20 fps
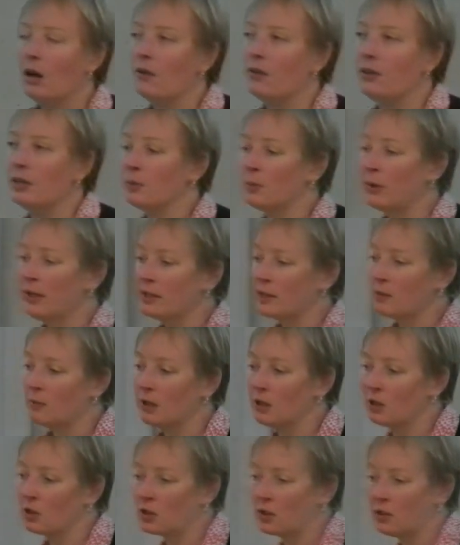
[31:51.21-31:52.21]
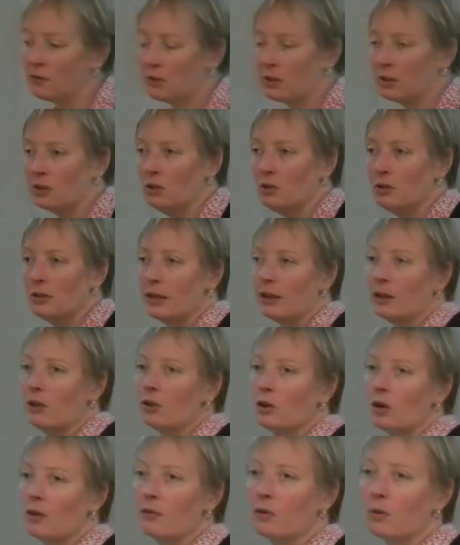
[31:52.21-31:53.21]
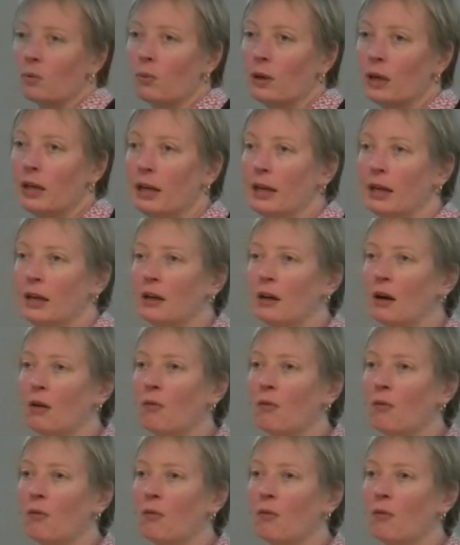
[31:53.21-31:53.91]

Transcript: There's been some initiatives in New Zealand over the weekend